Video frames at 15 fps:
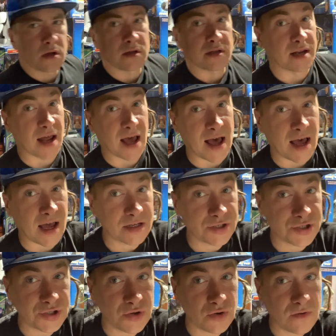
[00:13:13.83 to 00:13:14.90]
Did Han
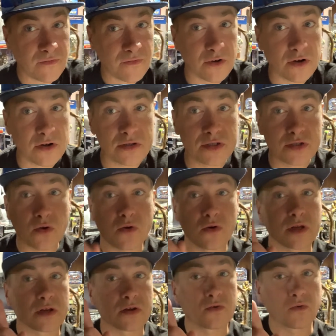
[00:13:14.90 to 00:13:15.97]
shoot first, or
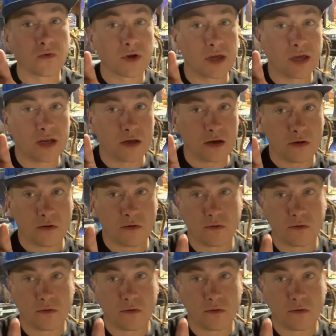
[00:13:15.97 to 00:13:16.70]
did Greedo?